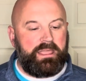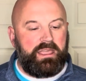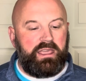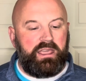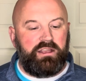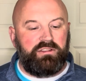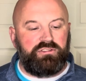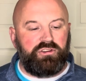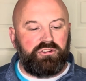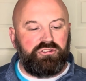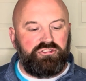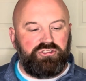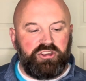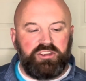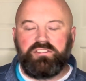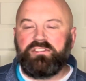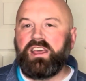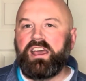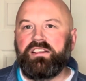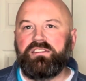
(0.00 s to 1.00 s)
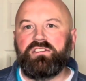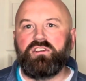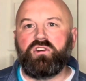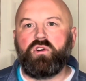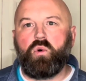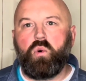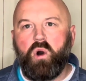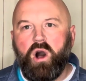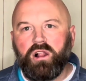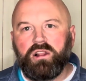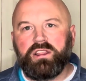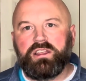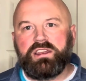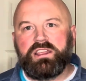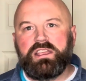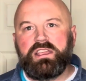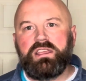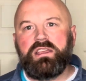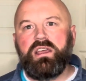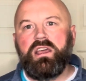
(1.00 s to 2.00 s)
And so just as the
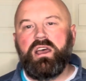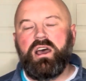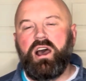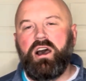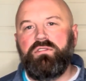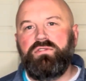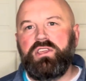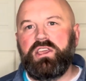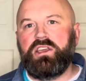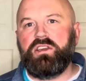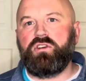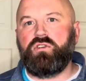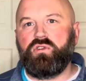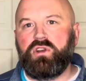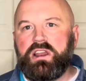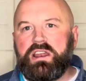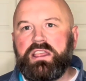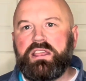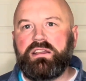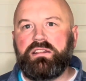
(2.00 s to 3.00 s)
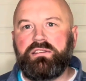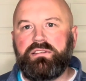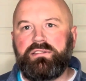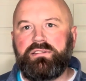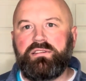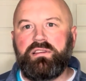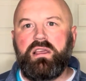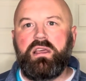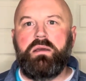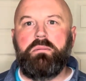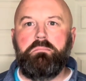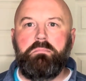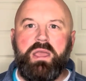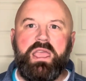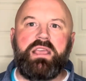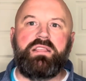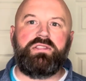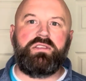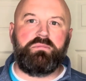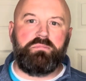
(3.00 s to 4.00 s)
quality of the ingredients
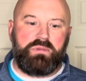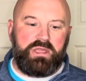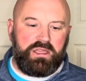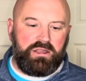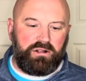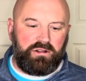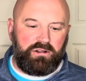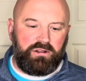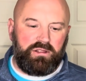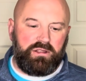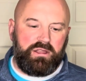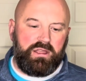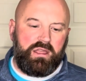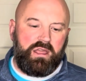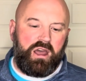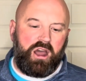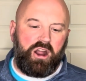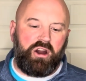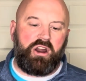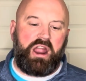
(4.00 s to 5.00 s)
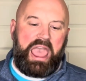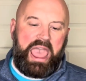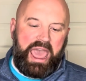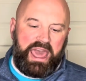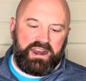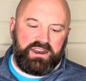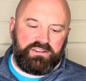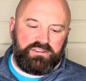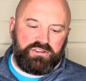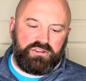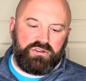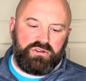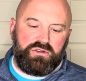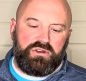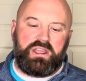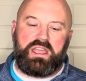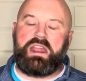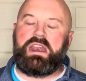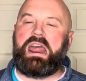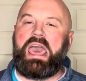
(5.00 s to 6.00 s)
make the meal, our
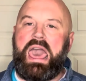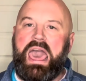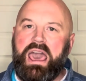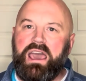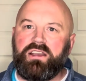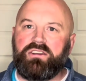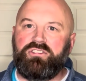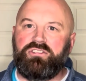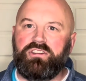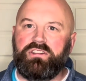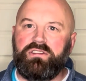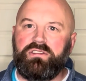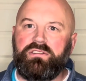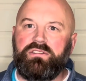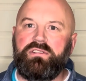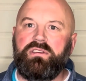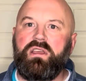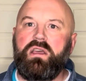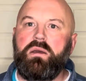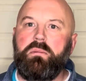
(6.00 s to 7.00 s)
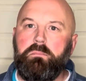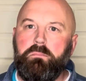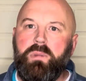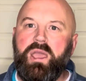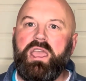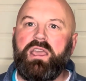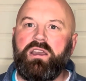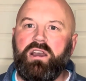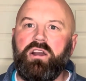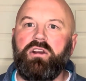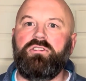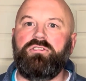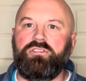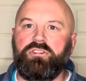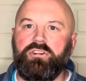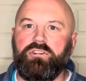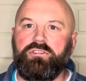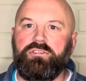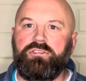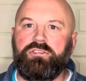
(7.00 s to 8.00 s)
attitude and actions make our
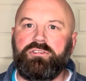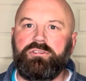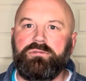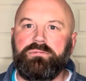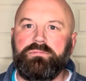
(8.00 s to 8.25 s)
church.